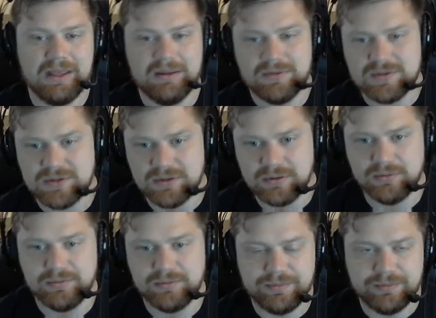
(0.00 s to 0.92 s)

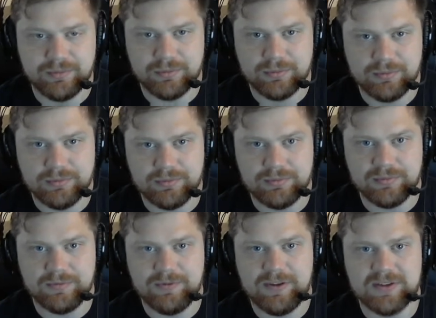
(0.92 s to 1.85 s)
So
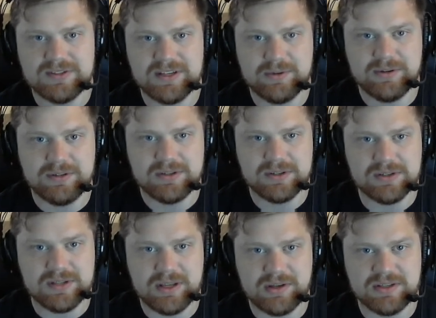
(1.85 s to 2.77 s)
feels like
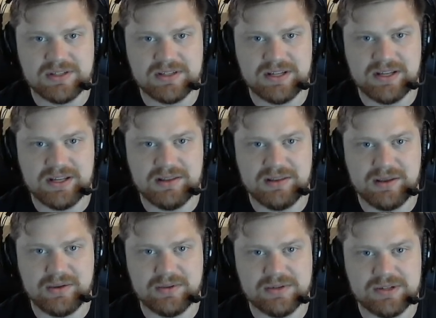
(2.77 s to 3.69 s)
that was a dead end,
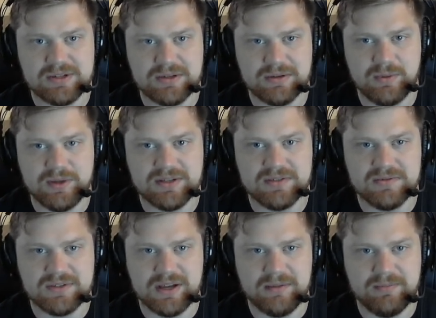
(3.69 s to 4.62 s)
that was a waste of
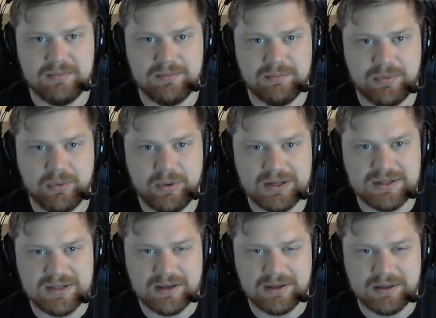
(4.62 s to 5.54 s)
time. Wait a
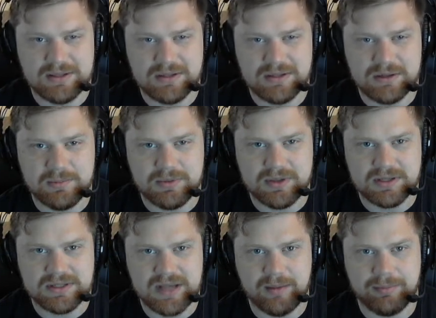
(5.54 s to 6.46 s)
second, let's look at the
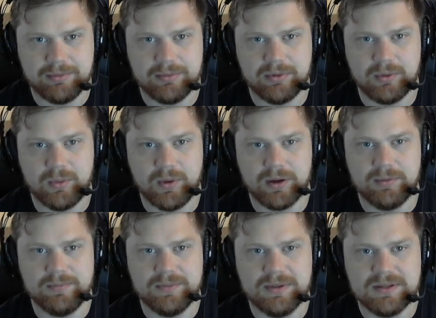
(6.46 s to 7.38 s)
top real quick.
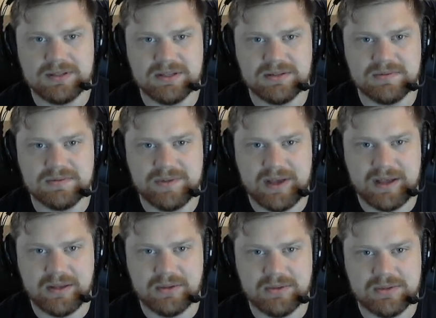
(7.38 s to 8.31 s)
It says
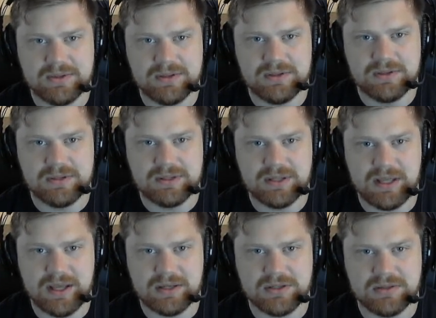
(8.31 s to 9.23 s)
files /
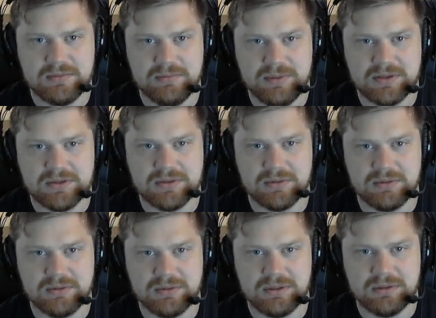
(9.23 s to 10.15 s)

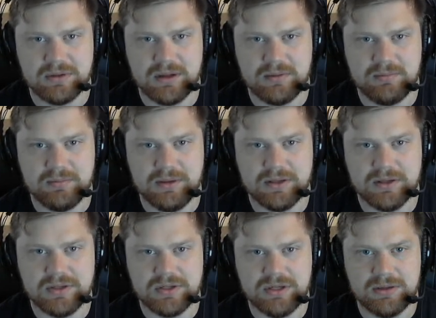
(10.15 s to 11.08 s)

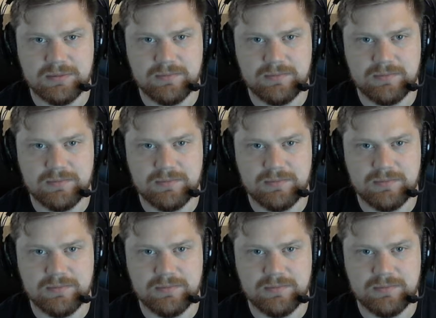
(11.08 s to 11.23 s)
pixel.png.